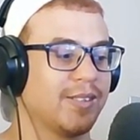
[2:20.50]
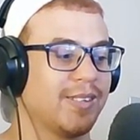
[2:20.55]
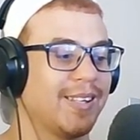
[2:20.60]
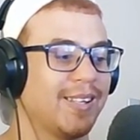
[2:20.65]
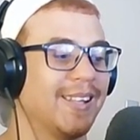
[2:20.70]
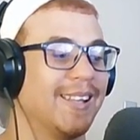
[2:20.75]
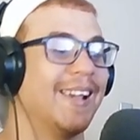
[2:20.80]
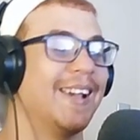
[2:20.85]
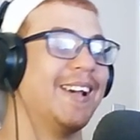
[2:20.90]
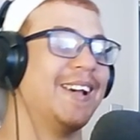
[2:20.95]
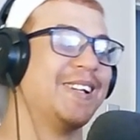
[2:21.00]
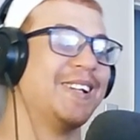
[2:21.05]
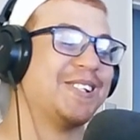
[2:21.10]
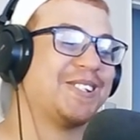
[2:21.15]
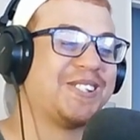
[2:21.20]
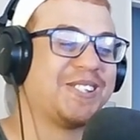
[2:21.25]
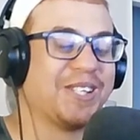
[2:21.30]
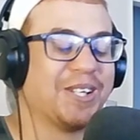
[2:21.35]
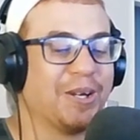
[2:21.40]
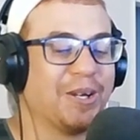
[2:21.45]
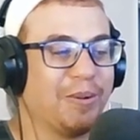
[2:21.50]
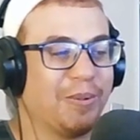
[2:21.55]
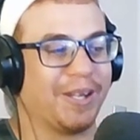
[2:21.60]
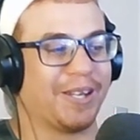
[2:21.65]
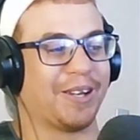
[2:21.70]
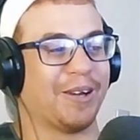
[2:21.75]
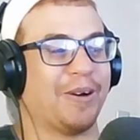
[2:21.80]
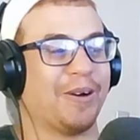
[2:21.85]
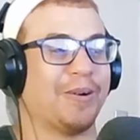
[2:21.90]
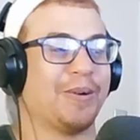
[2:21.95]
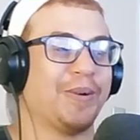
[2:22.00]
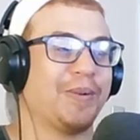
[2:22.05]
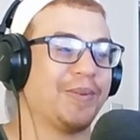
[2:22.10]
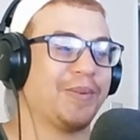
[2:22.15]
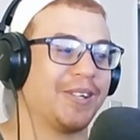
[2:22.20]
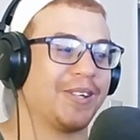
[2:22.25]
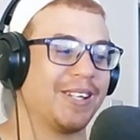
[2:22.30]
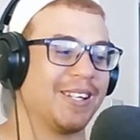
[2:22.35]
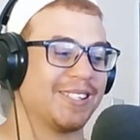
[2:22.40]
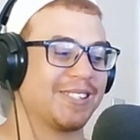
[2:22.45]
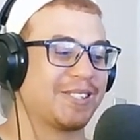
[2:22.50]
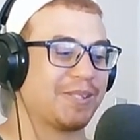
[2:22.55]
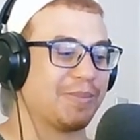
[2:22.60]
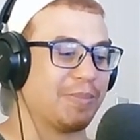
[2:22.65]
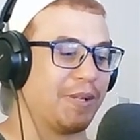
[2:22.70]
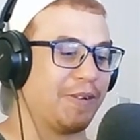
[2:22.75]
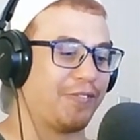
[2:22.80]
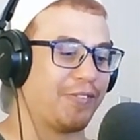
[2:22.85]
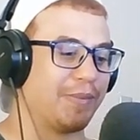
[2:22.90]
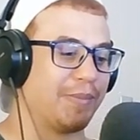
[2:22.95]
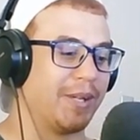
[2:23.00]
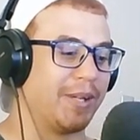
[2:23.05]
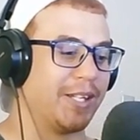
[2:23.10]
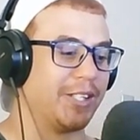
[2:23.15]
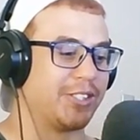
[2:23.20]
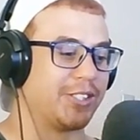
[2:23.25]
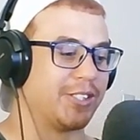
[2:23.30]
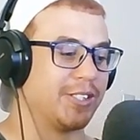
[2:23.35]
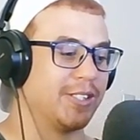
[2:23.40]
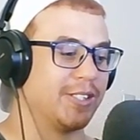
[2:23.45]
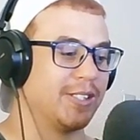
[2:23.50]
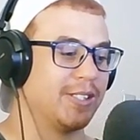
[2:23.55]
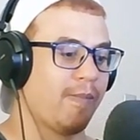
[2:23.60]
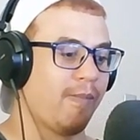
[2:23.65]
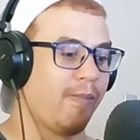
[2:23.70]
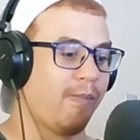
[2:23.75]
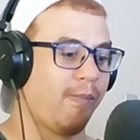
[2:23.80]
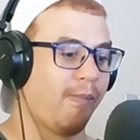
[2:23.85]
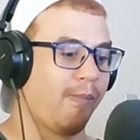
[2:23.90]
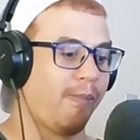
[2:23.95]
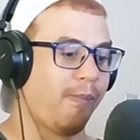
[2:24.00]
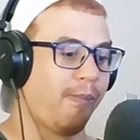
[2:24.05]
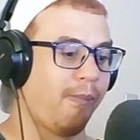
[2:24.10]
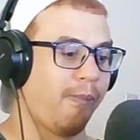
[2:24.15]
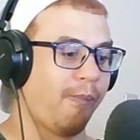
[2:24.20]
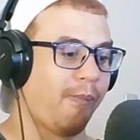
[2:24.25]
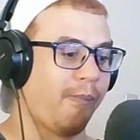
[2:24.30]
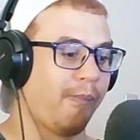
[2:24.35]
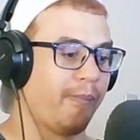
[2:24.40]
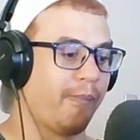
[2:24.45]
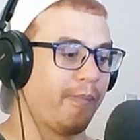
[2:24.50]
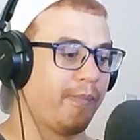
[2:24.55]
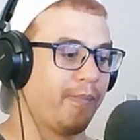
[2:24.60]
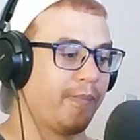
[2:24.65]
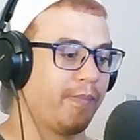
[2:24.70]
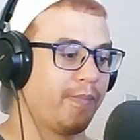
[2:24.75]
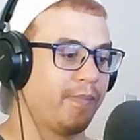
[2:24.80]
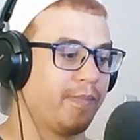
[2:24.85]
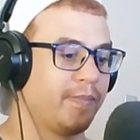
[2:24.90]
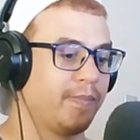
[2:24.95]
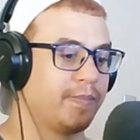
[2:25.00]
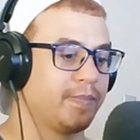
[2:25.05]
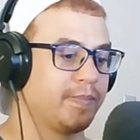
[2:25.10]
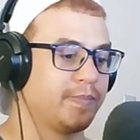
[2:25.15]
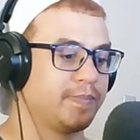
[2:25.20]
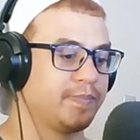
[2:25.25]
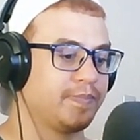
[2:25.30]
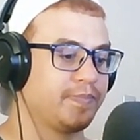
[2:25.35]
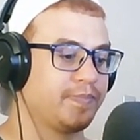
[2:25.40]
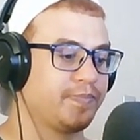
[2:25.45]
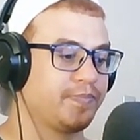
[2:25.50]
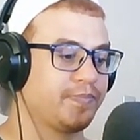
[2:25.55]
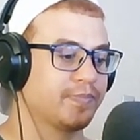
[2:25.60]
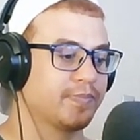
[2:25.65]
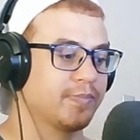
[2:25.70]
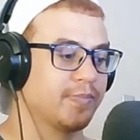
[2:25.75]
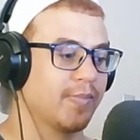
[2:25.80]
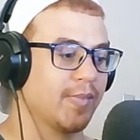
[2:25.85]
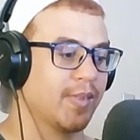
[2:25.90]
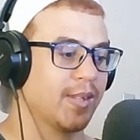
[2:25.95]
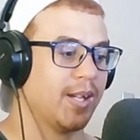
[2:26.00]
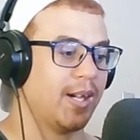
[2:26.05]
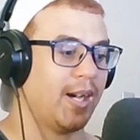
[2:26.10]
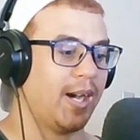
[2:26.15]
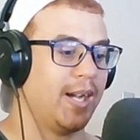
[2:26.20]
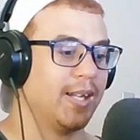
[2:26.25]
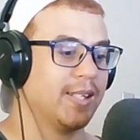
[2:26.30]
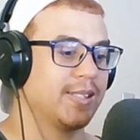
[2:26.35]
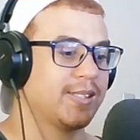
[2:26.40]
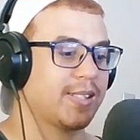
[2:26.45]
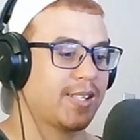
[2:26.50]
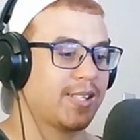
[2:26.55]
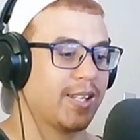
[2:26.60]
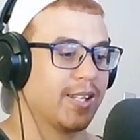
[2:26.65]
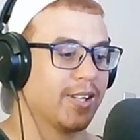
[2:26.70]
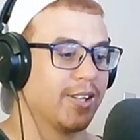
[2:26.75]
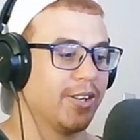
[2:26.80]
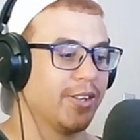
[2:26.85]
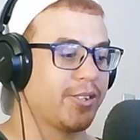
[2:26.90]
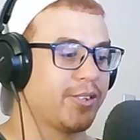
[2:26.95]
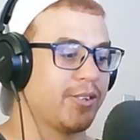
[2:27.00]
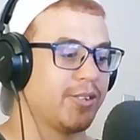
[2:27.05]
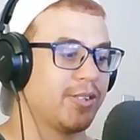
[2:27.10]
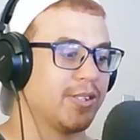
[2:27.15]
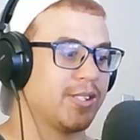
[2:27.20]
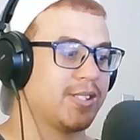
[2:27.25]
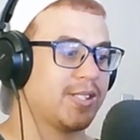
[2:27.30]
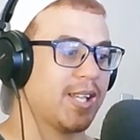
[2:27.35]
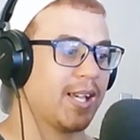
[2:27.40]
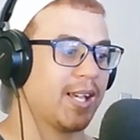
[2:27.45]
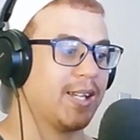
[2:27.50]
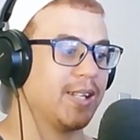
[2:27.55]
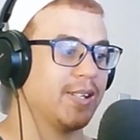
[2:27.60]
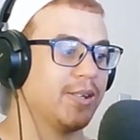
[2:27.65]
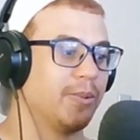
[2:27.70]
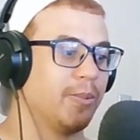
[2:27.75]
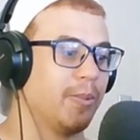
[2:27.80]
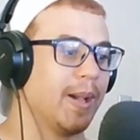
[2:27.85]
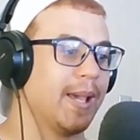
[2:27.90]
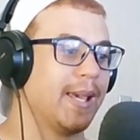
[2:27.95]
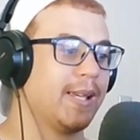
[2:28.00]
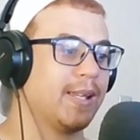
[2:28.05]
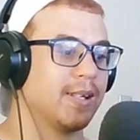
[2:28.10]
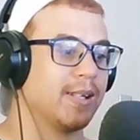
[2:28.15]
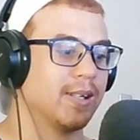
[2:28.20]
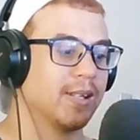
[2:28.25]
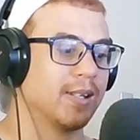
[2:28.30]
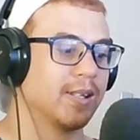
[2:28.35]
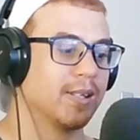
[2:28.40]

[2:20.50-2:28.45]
Yes, here we go. We're gonna get some information. A hunter can go through a second awakening.